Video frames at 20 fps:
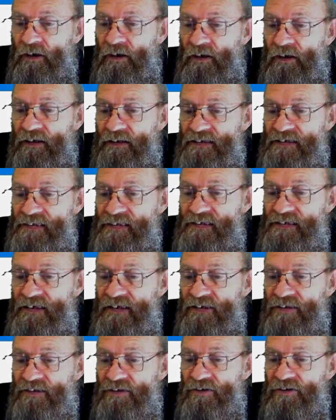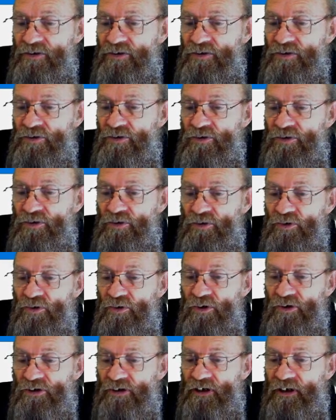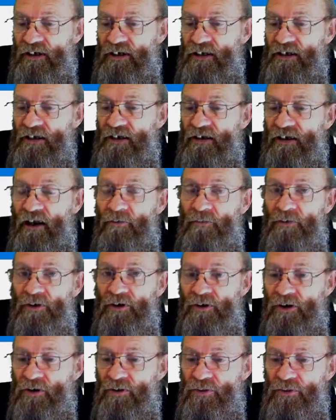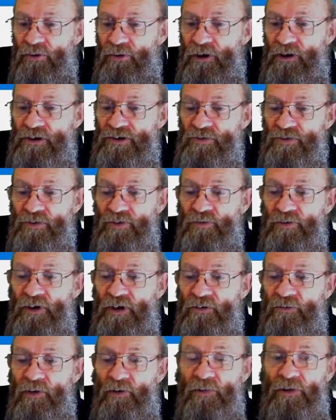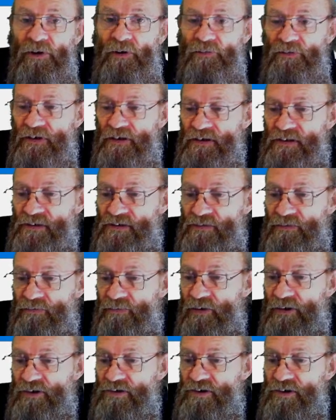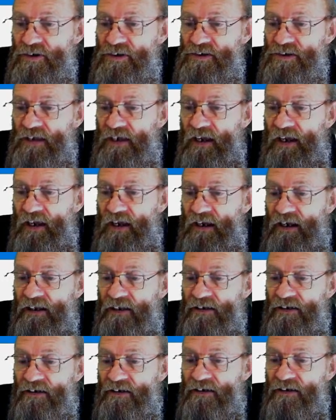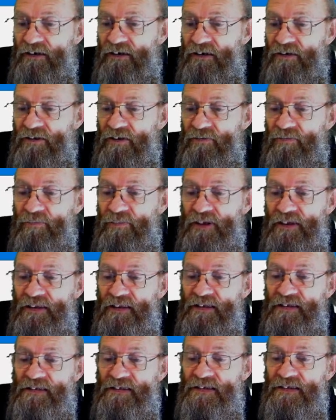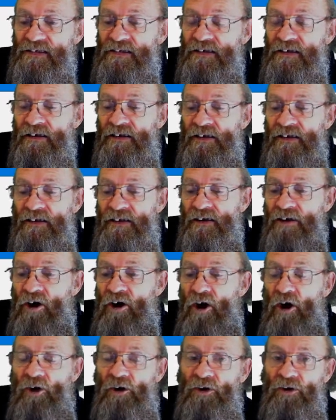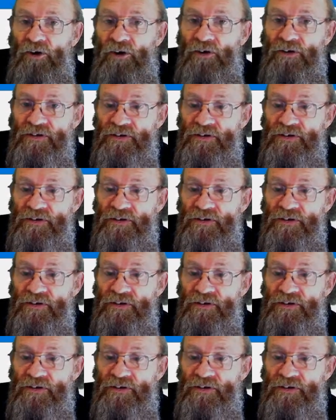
It's set to do not clear. I'm going to go through each and every one of these functions, and the bit is on.